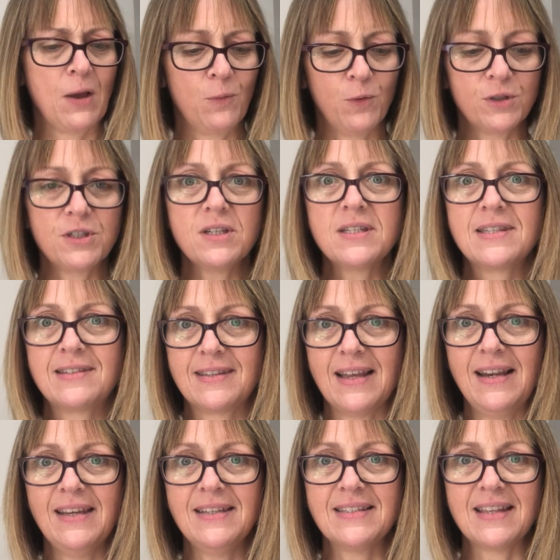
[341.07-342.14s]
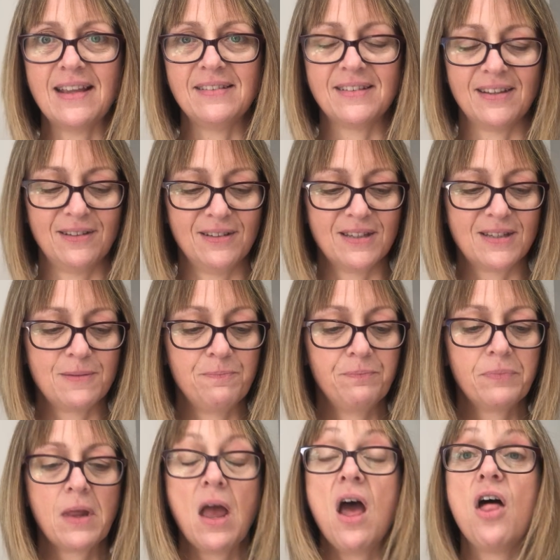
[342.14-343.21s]
What a silly sentence.
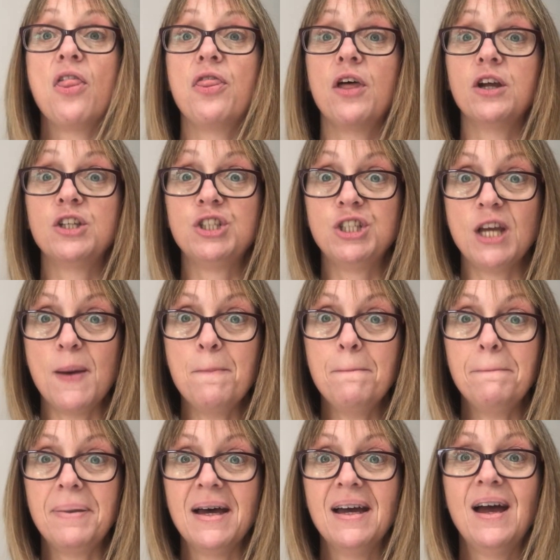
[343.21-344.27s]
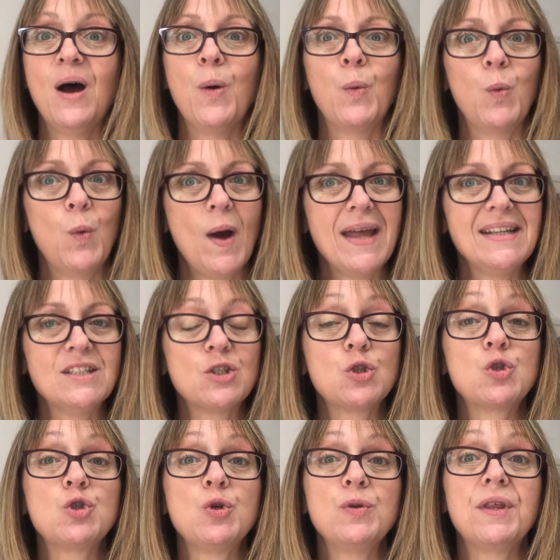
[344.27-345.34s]
The chimp went
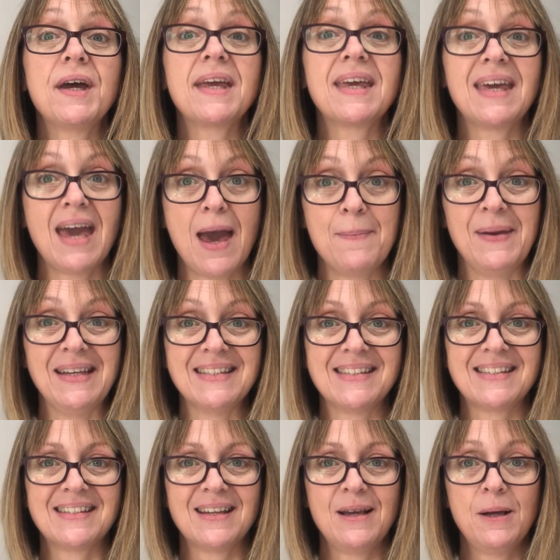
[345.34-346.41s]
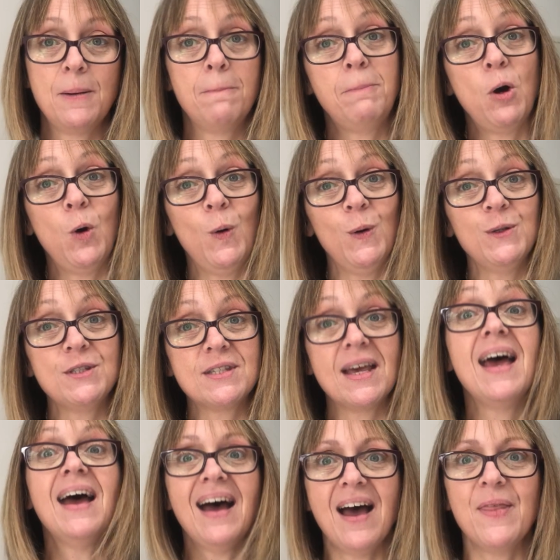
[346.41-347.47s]
to the chemist. Pause
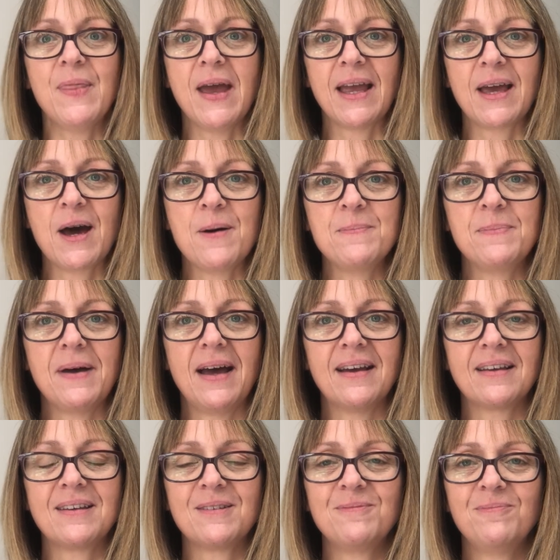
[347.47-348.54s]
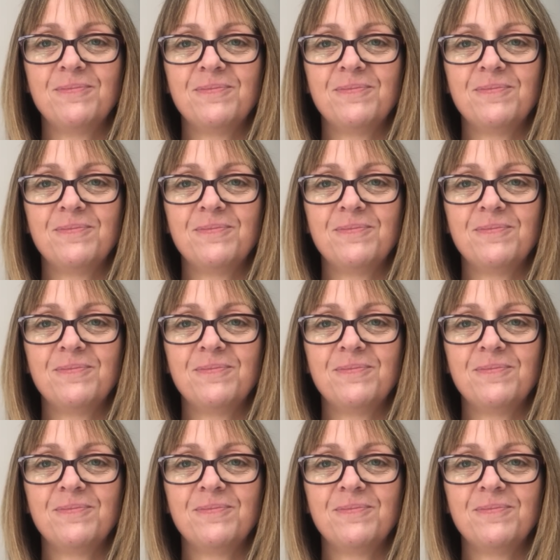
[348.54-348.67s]
and then come back.